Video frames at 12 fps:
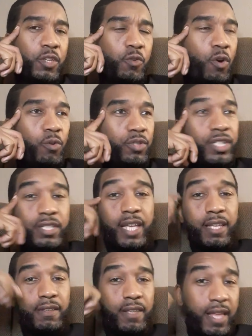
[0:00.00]
You don't just
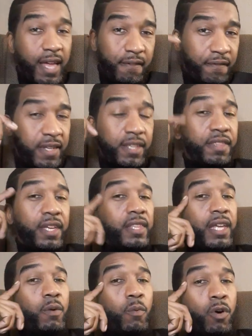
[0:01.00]
F anything
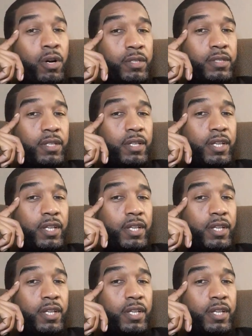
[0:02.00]
that walks.